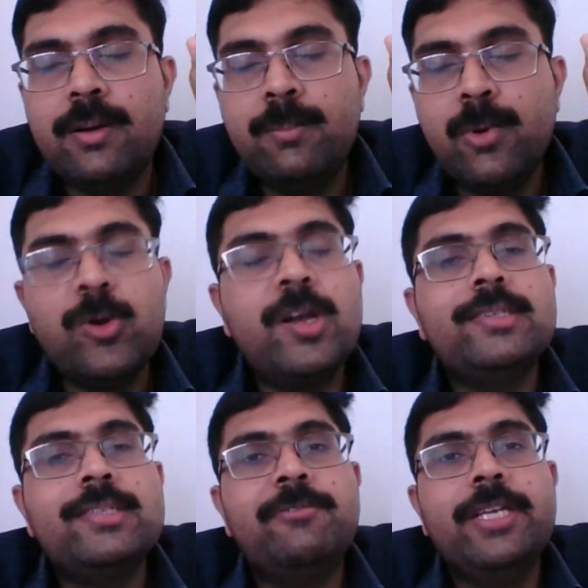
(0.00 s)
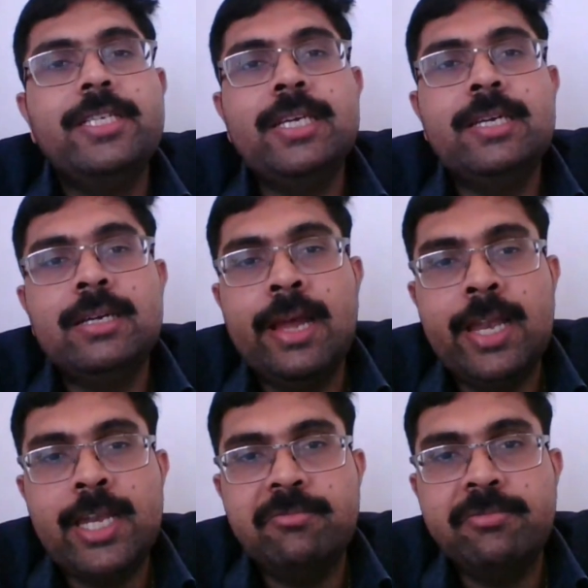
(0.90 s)
Broca's aphasia
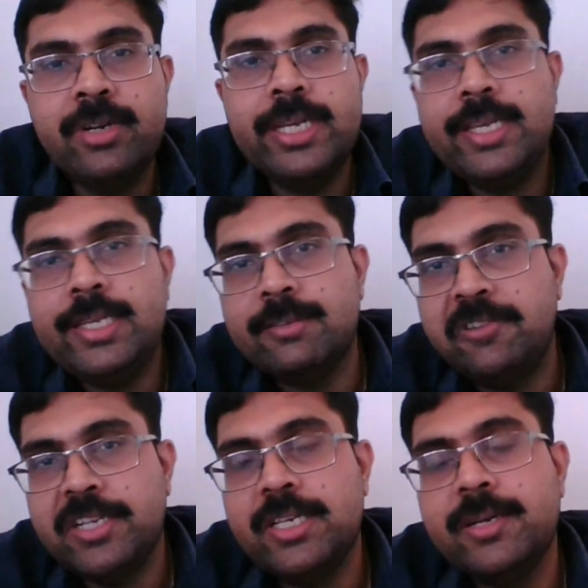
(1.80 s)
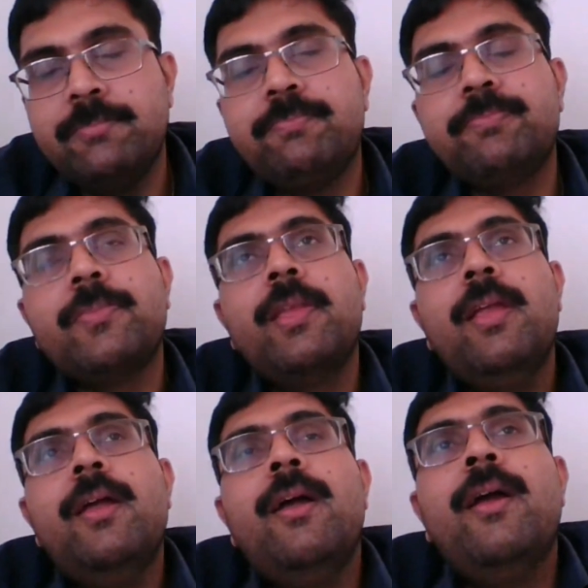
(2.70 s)
and Wernicke's aphasia.
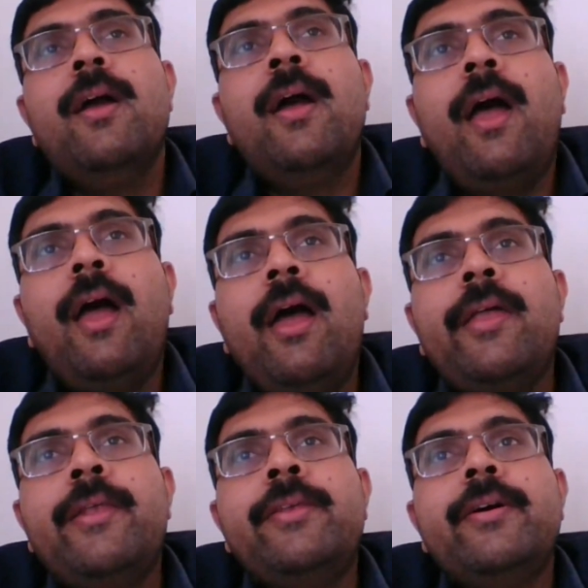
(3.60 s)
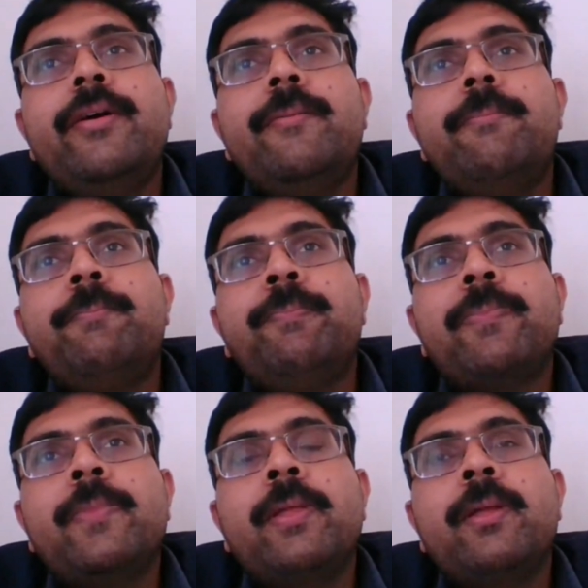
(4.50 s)
And
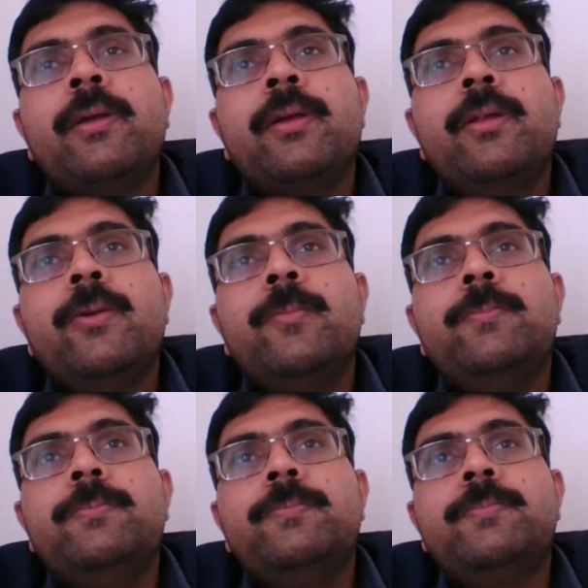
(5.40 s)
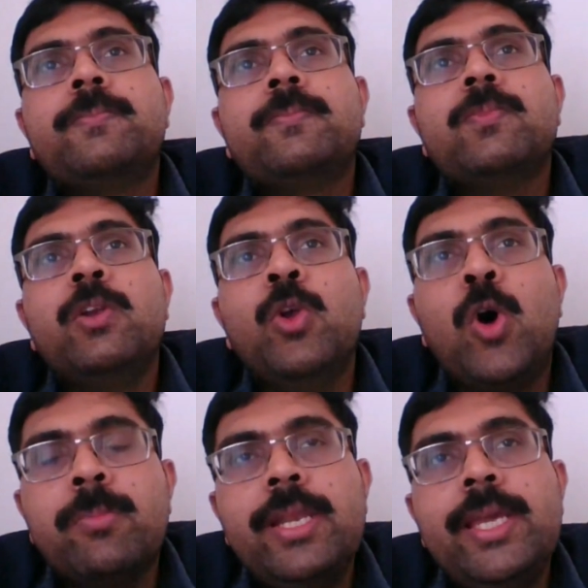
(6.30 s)
you know,
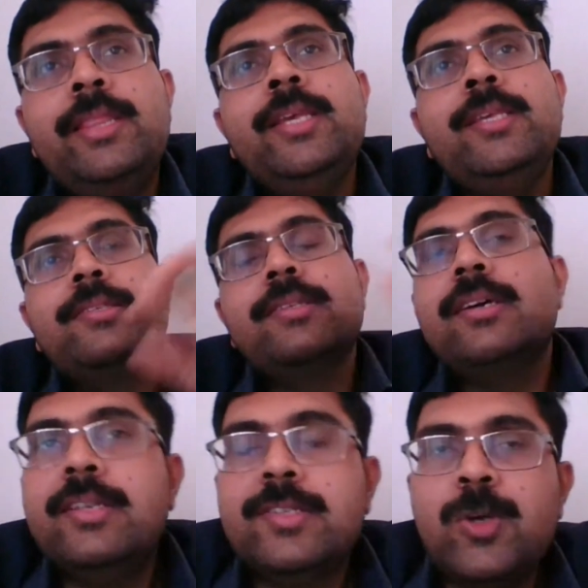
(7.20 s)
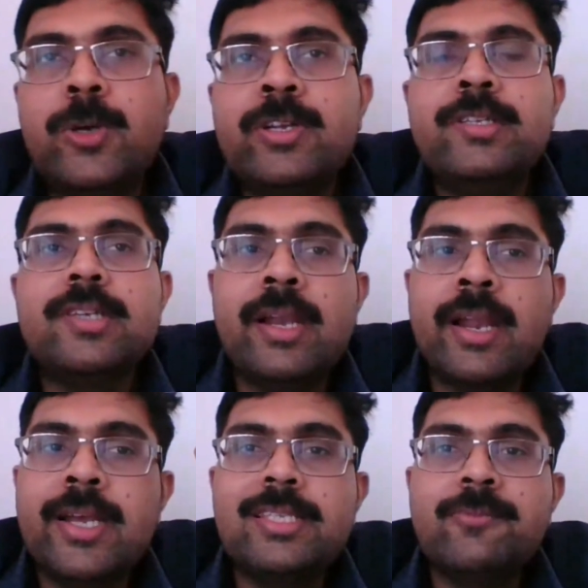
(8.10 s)
normally these disorders
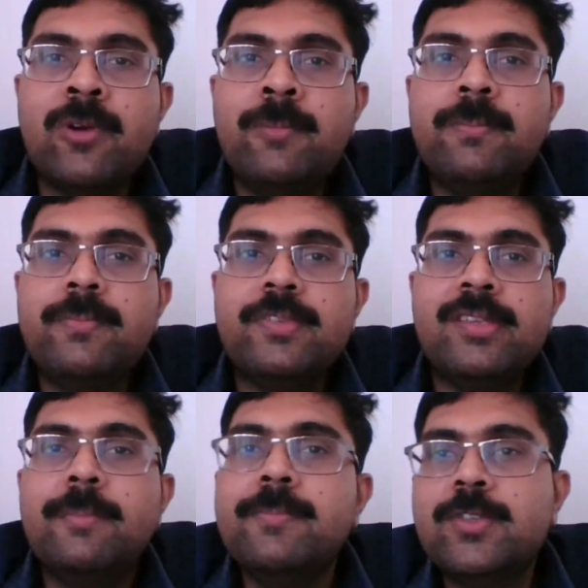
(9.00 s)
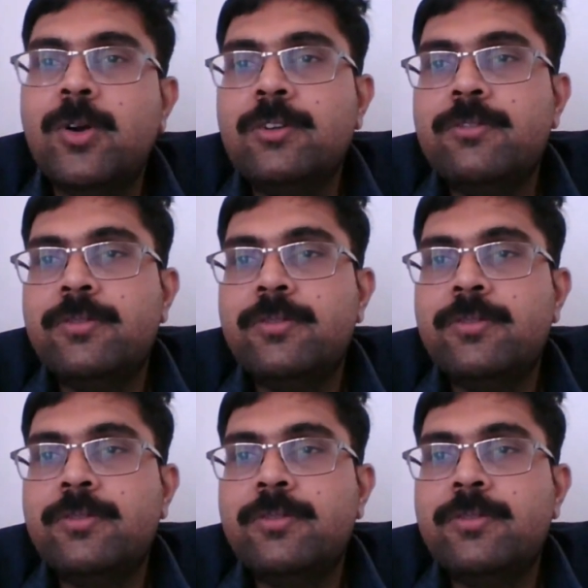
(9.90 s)
arise from some sort of